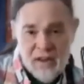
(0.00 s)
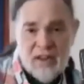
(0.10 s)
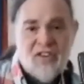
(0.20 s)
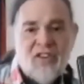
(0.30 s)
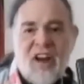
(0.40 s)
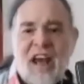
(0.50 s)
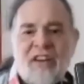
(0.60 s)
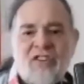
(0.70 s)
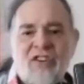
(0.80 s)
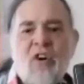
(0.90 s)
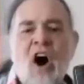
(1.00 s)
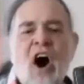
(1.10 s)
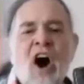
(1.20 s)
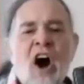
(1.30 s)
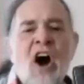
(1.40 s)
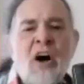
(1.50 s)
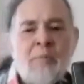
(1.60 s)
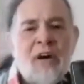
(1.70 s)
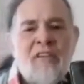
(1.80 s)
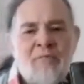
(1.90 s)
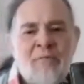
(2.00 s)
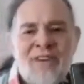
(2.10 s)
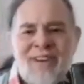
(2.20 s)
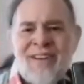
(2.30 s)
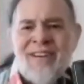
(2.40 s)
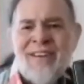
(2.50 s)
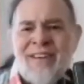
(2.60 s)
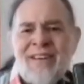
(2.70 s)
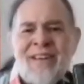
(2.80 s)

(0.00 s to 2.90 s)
Stands so hard above me,